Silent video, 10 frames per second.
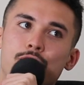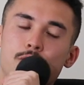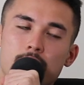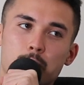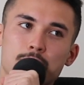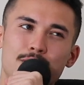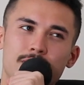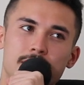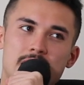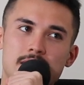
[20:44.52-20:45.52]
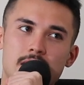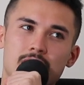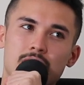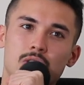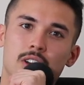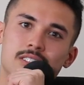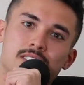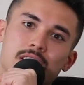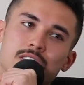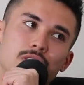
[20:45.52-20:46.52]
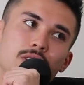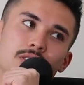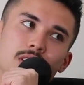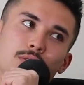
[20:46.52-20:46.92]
Do you, would you? Is that something you'd like to see introduced